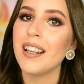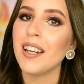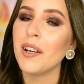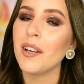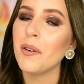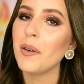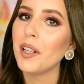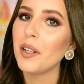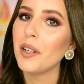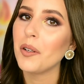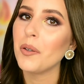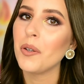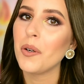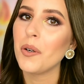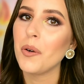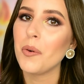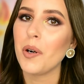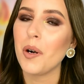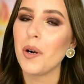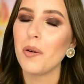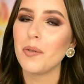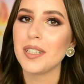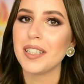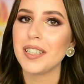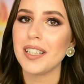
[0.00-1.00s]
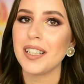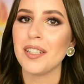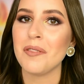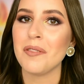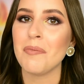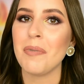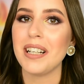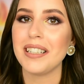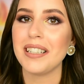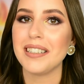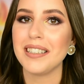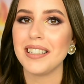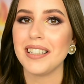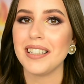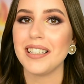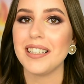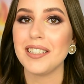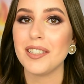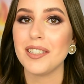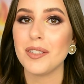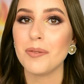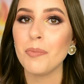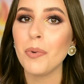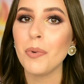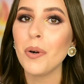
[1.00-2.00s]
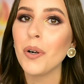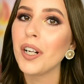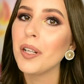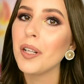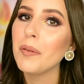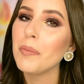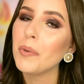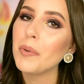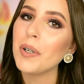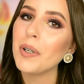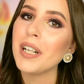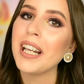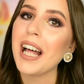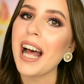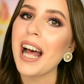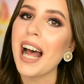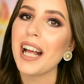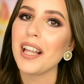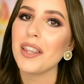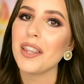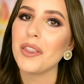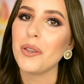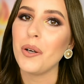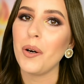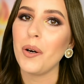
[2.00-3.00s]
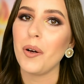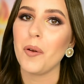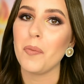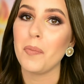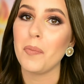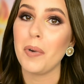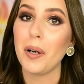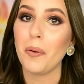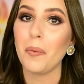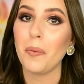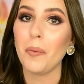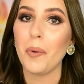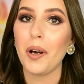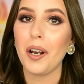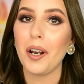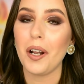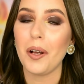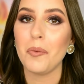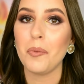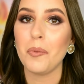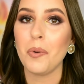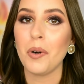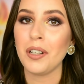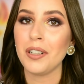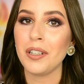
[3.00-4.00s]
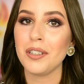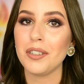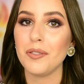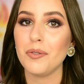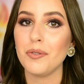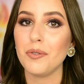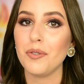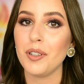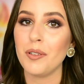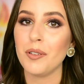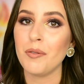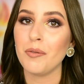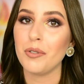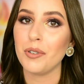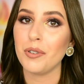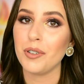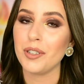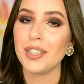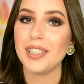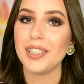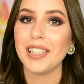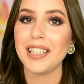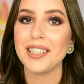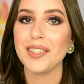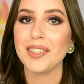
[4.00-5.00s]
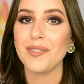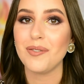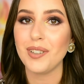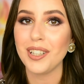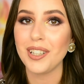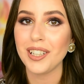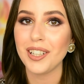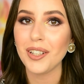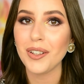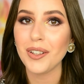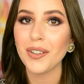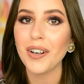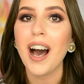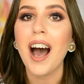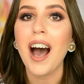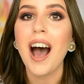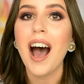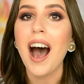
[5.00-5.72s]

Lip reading: Now I don't know what was in my tea this morning, but when I thought about what I wanted to film for today's video,